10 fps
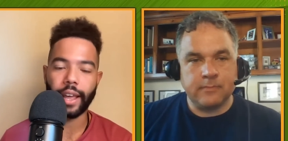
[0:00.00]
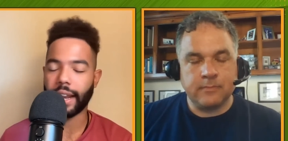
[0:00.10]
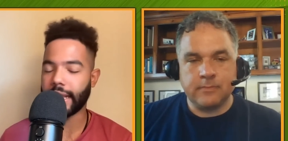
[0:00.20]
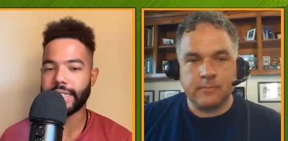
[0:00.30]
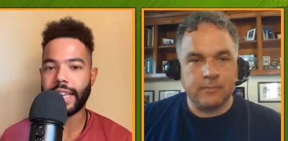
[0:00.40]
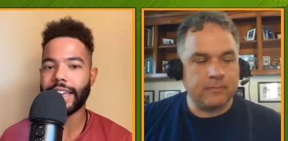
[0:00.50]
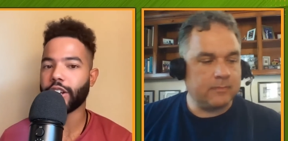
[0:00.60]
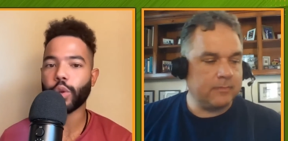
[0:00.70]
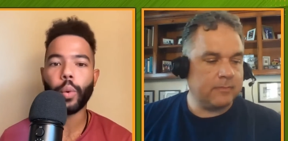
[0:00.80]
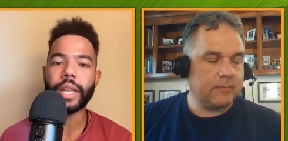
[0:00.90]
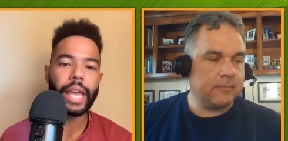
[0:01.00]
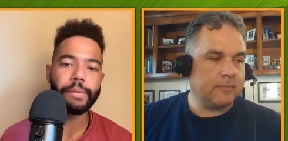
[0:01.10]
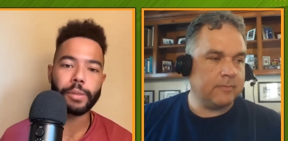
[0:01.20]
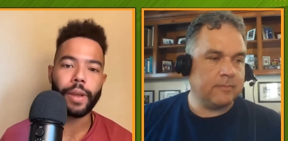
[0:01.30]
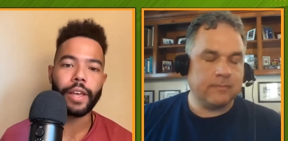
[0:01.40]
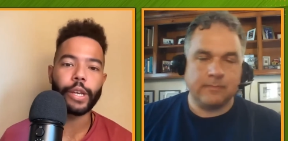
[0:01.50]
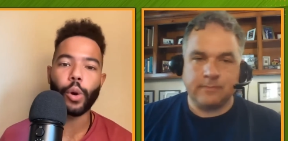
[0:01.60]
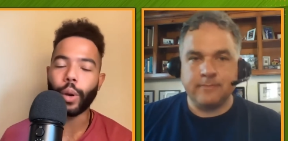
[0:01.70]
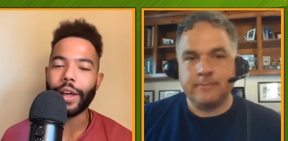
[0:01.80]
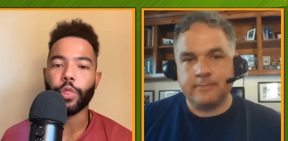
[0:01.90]
Speaker 1: Like let's say in a 20 game span they go
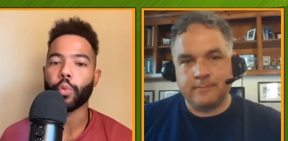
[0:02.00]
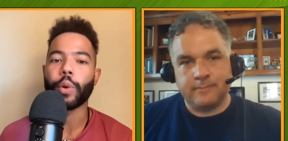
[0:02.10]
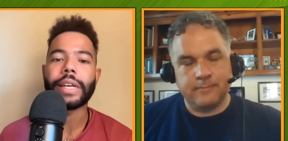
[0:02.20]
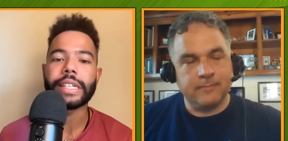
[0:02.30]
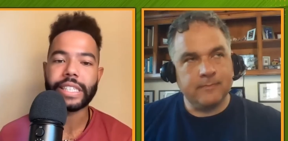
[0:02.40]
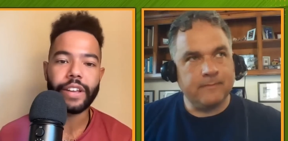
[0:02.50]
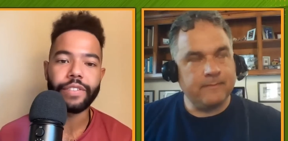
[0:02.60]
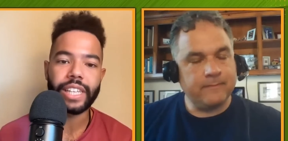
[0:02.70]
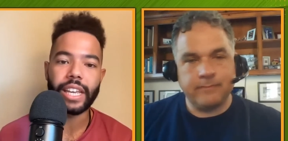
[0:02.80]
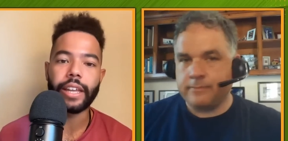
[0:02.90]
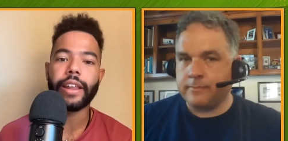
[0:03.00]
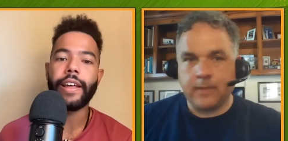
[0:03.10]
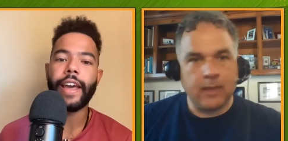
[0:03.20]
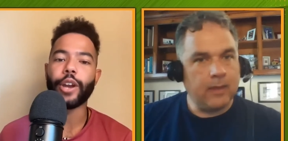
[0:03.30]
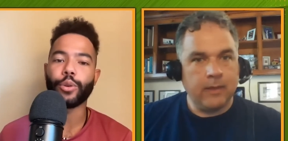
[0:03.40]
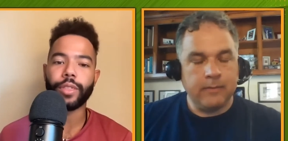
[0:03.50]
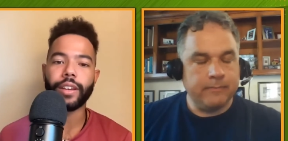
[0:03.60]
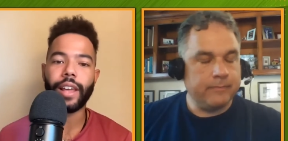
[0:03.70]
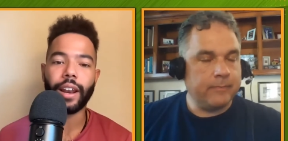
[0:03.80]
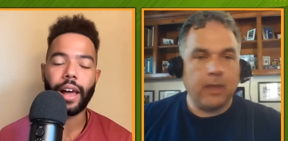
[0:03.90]
like 3 and 17 entering the
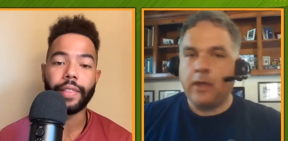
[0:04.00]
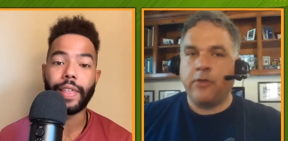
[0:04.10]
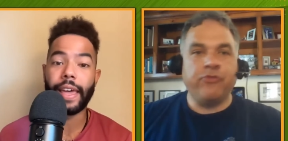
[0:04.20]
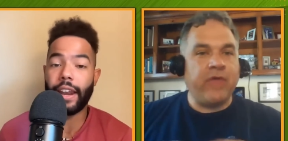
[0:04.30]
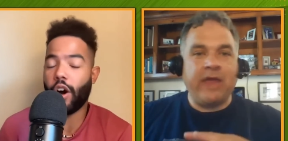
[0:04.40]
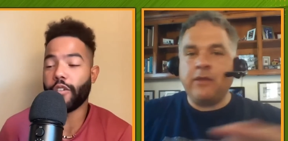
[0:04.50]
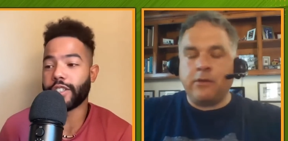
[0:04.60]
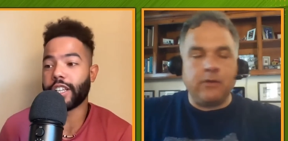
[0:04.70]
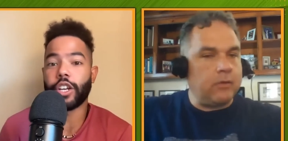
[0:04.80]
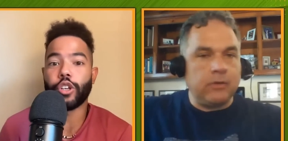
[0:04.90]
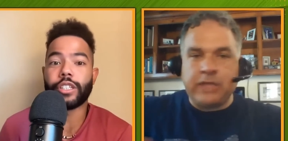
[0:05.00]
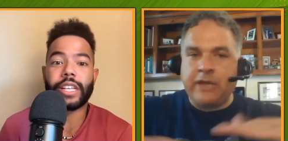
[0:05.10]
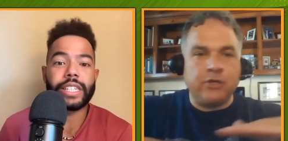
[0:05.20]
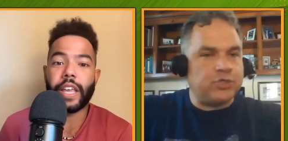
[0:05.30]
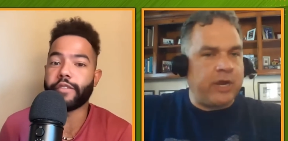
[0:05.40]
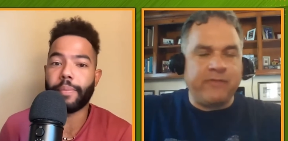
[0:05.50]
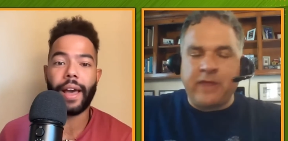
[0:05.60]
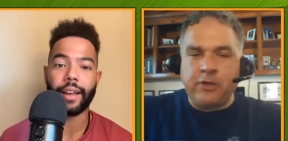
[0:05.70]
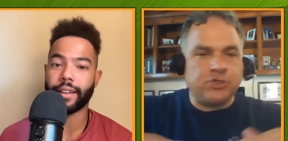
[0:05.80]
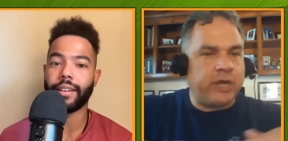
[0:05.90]
deadline. Then then, then you trade back.
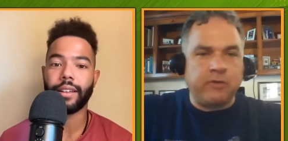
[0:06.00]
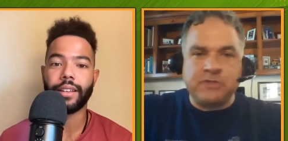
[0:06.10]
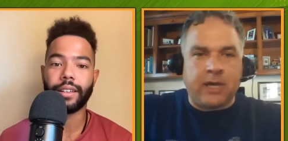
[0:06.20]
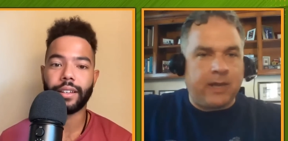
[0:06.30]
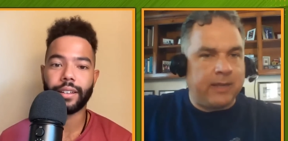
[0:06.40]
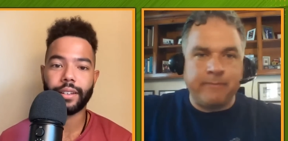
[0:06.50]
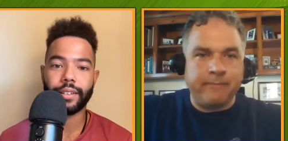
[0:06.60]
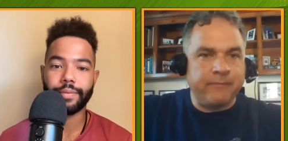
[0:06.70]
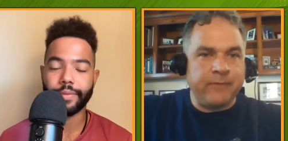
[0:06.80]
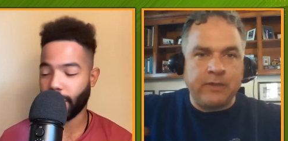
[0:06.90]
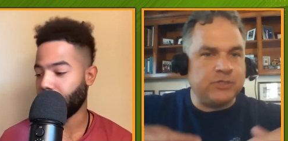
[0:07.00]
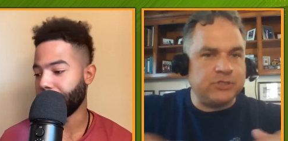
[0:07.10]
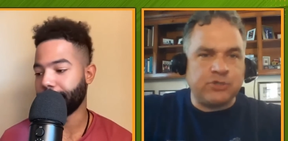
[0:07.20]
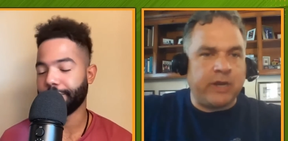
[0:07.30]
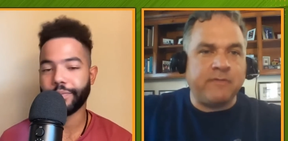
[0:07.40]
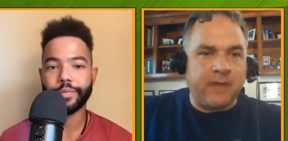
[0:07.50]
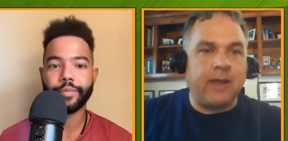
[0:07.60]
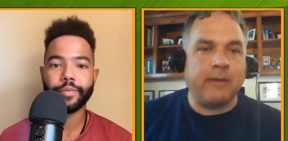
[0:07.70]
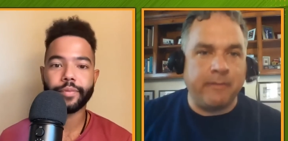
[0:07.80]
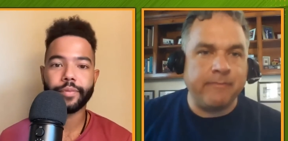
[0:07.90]
Speaker 2: then you trade Ohtani. Then all you right. just trade
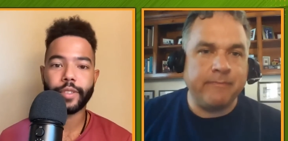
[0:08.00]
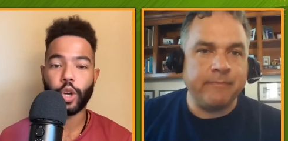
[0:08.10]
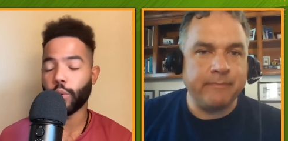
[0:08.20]
Ohtani.
Speaker 1: So it